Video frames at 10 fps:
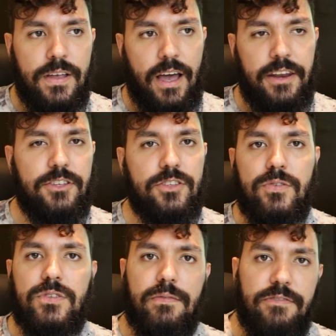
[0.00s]
I need to
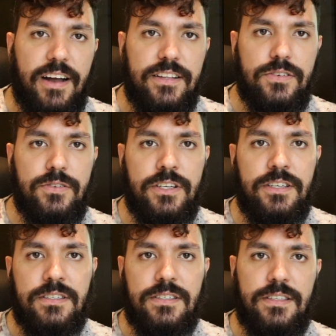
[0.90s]
do some fine
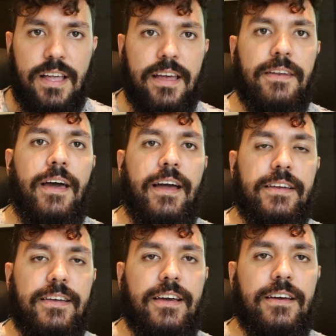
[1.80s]
tunings, then I
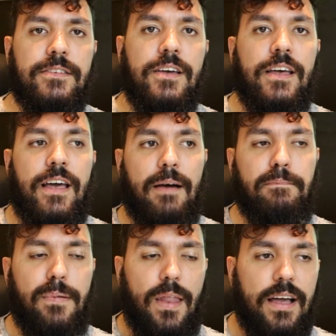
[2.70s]
can
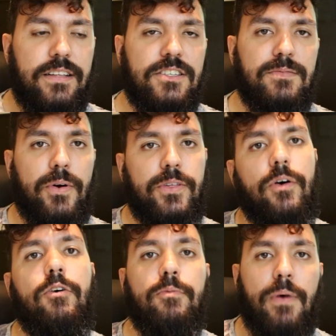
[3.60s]
apply this
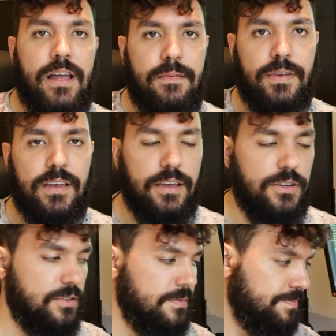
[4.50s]
model on my
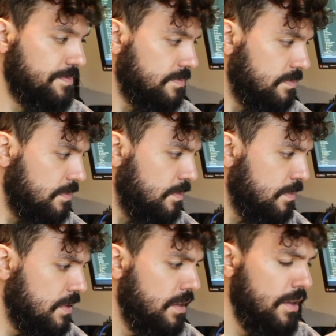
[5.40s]
application.
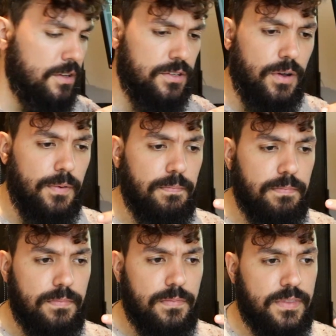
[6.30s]
So
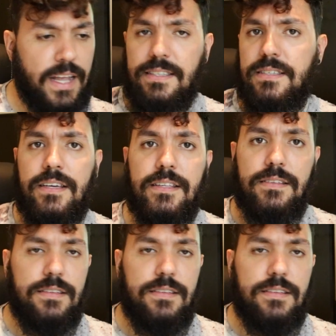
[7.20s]
that's it,